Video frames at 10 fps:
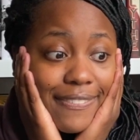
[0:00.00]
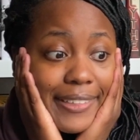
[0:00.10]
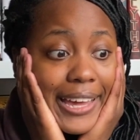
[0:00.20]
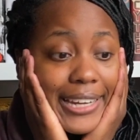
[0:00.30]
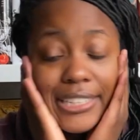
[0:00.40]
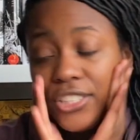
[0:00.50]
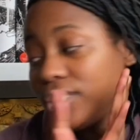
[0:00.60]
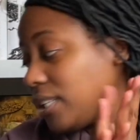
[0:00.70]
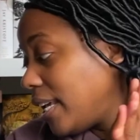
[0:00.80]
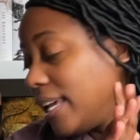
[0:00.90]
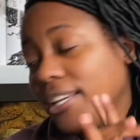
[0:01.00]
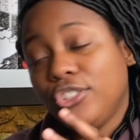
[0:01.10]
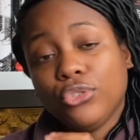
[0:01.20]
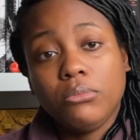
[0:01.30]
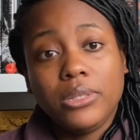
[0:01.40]
That is just
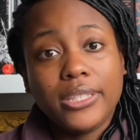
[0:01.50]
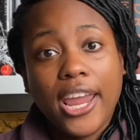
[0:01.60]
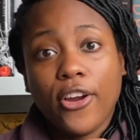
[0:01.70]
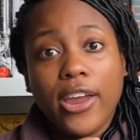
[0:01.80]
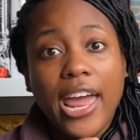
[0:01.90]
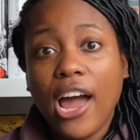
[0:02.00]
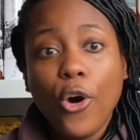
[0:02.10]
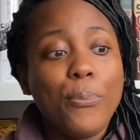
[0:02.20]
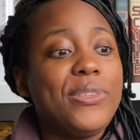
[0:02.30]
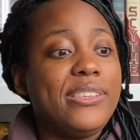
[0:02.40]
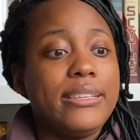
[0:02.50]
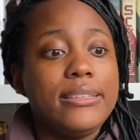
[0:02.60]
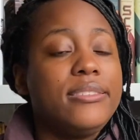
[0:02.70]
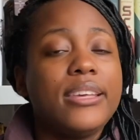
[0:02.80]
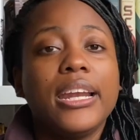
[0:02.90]
extremely scary, and I hope this
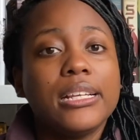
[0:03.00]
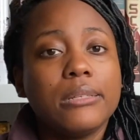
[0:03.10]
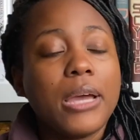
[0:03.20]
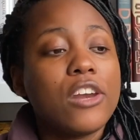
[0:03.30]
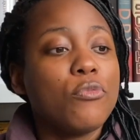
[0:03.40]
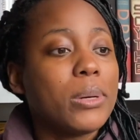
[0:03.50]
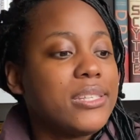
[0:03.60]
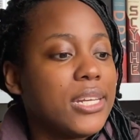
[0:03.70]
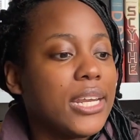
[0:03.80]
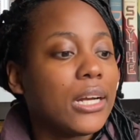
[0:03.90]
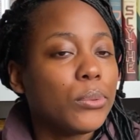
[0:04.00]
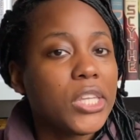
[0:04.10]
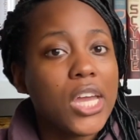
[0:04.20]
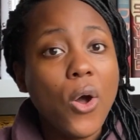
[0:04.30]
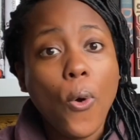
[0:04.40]
isn't setting some kind of precedent. I
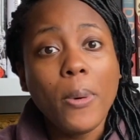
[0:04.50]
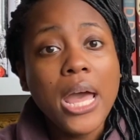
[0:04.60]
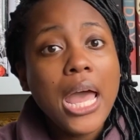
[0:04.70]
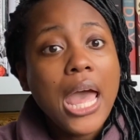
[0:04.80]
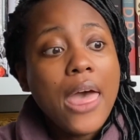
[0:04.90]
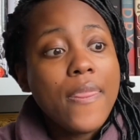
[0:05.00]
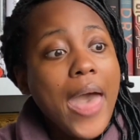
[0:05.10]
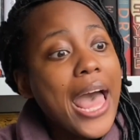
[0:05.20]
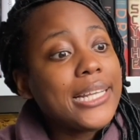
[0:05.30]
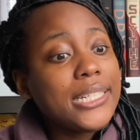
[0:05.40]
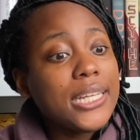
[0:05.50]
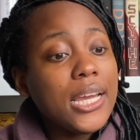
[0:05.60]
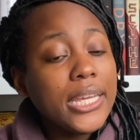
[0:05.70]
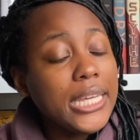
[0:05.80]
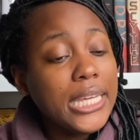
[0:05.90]
really hope that
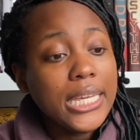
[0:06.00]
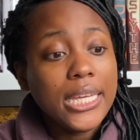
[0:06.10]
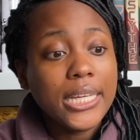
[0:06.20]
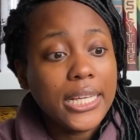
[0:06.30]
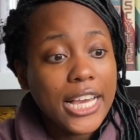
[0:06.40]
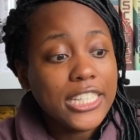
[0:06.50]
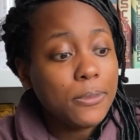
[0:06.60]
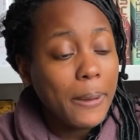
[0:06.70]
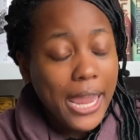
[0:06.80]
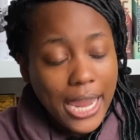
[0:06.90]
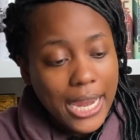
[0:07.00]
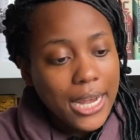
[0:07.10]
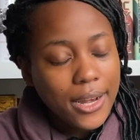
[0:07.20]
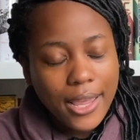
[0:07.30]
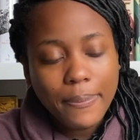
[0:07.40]
he gets
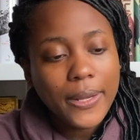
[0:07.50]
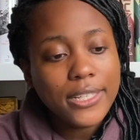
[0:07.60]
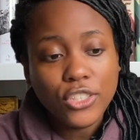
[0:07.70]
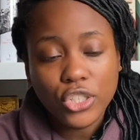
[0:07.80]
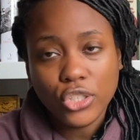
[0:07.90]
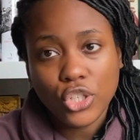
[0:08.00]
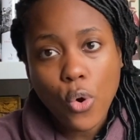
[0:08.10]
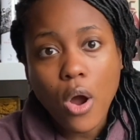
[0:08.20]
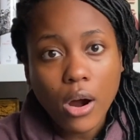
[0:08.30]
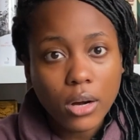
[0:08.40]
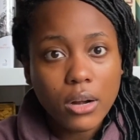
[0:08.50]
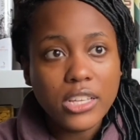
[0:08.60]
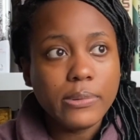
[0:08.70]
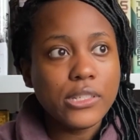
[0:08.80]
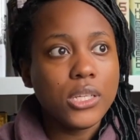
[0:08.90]
paid, but it's just so hard,
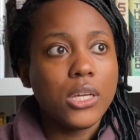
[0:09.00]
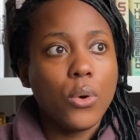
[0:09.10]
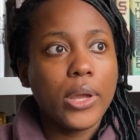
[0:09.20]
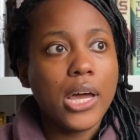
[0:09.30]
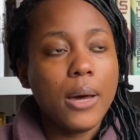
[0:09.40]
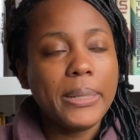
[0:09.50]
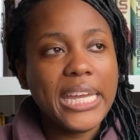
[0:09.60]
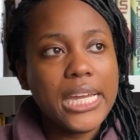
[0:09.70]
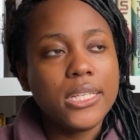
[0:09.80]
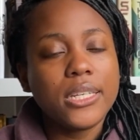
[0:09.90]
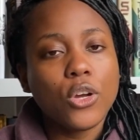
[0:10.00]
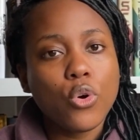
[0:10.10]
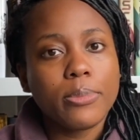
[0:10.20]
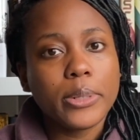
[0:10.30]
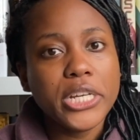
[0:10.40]
especially going up against a
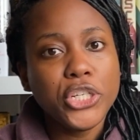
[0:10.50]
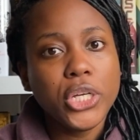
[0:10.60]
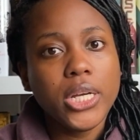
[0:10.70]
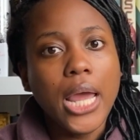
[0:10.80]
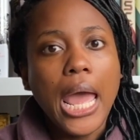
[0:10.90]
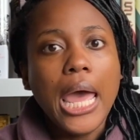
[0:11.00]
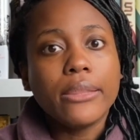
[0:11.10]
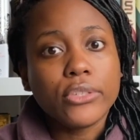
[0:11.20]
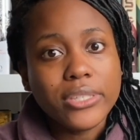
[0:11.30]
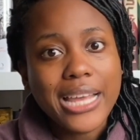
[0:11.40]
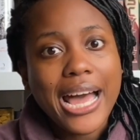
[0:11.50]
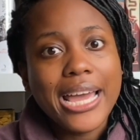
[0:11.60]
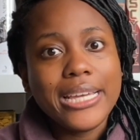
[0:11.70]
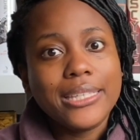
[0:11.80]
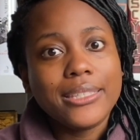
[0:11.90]
corporation the
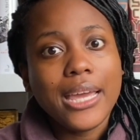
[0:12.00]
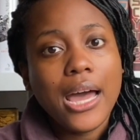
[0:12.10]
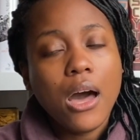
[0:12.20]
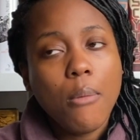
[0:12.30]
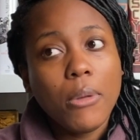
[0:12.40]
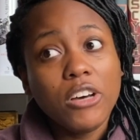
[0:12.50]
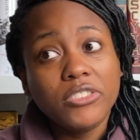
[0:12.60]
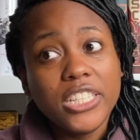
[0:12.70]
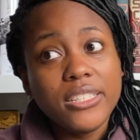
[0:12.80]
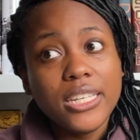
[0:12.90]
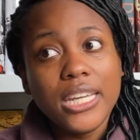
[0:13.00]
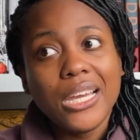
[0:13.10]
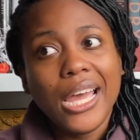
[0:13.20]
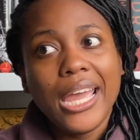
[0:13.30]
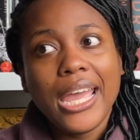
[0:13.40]
size of Disney,